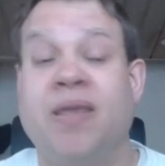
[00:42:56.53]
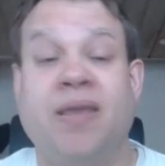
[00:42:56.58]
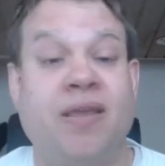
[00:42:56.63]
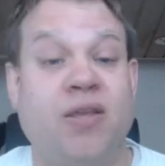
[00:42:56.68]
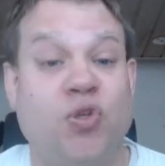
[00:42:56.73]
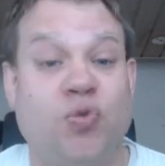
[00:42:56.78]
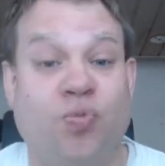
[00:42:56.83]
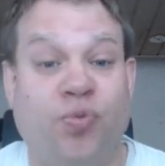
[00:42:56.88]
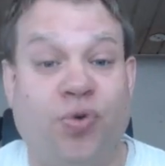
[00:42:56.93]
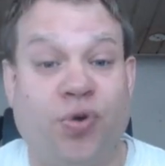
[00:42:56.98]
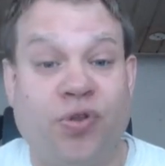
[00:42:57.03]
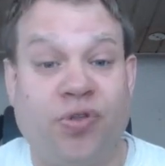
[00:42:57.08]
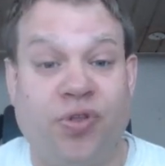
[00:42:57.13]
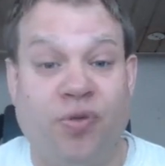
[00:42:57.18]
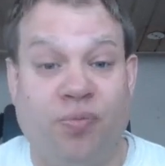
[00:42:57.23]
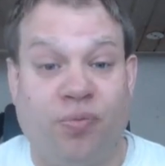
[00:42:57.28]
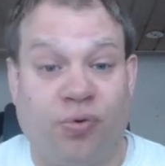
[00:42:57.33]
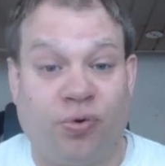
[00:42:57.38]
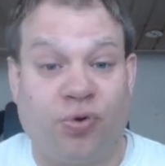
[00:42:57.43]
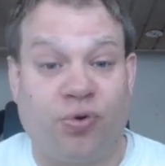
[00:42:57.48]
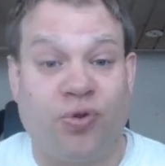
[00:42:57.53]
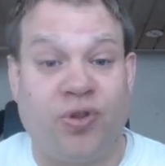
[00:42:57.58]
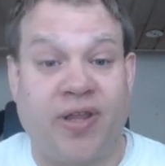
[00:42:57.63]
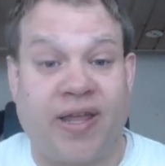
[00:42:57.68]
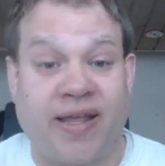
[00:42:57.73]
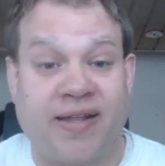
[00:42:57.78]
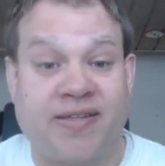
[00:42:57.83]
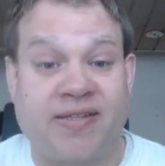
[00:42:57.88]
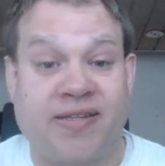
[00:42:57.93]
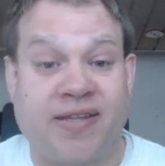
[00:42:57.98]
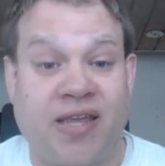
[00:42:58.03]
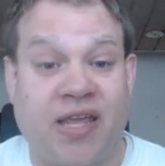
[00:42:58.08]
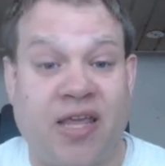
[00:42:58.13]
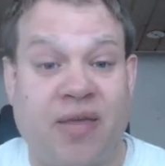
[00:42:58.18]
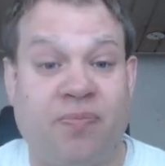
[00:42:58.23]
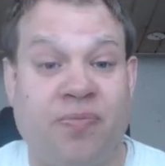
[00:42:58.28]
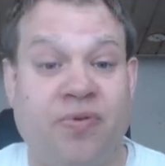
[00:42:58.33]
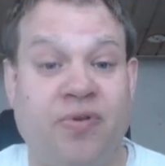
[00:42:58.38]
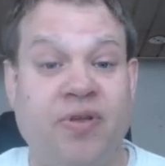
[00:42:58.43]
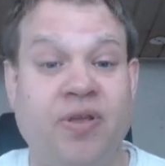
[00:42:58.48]
His book, The Moral
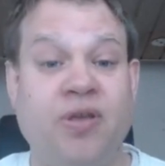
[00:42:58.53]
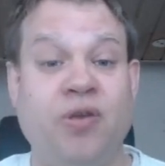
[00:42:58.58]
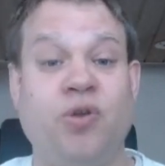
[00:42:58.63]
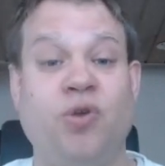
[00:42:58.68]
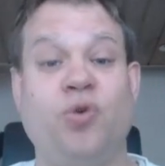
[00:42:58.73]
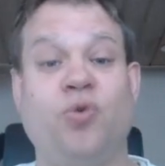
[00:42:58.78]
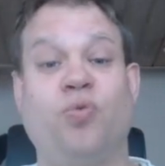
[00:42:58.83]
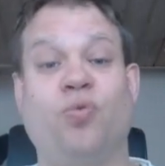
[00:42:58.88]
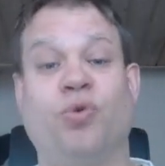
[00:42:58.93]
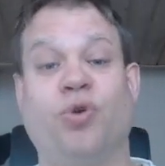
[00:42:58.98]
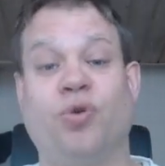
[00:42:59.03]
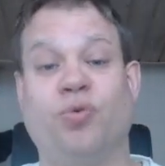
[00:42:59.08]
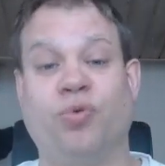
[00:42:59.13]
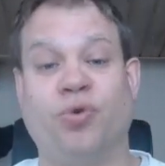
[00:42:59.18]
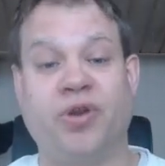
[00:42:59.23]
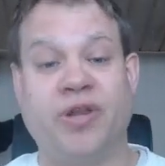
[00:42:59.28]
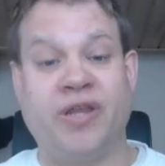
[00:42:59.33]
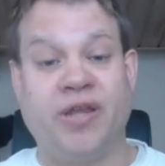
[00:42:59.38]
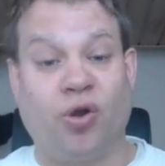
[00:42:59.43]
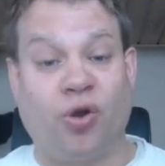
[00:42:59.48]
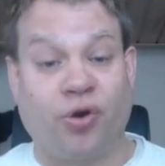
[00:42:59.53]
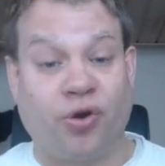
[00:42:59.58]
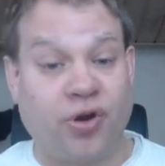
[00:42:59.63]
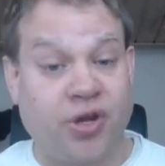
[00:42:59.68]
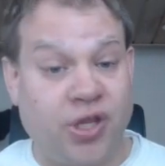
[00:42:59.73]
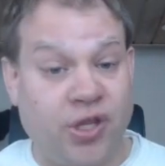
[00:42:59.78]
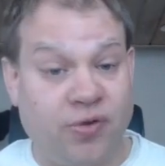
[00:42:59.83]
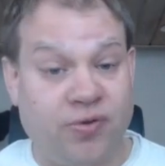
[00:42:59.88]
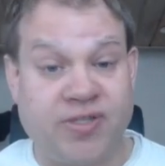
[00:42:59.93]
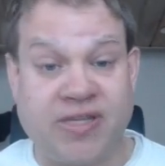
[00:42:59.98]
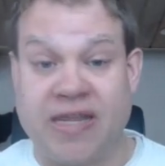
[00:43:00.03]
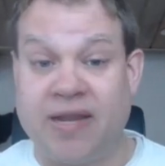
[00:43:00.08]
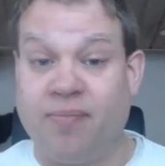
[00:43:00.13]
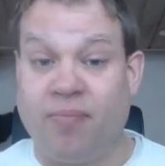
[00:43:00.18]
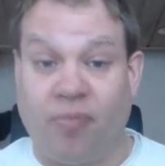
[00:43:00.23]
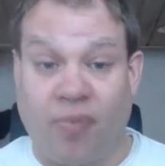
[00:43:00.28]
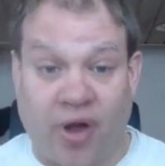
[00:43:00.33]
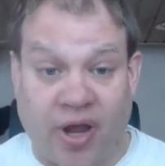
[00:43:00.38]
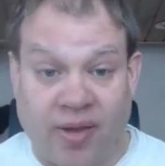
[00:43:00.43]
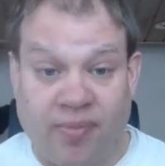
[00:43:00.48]
Landscape, where he argues, in
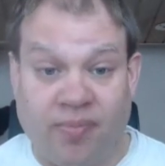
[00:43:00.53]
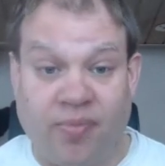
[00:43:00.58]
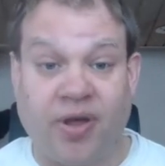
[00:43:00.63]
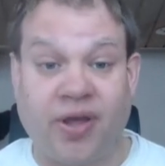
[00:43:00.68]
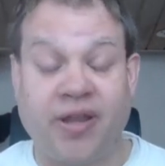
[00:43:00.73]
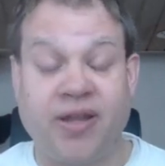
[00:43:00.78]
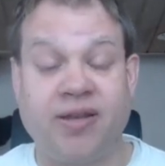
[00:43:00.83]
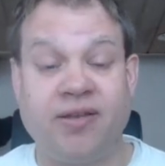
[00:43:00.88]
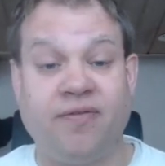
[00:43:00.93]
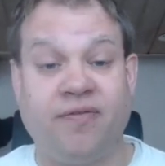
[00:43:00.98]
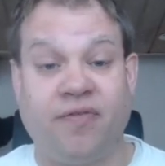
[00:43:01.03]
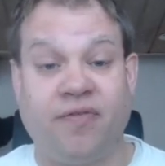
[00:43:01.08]
my mind,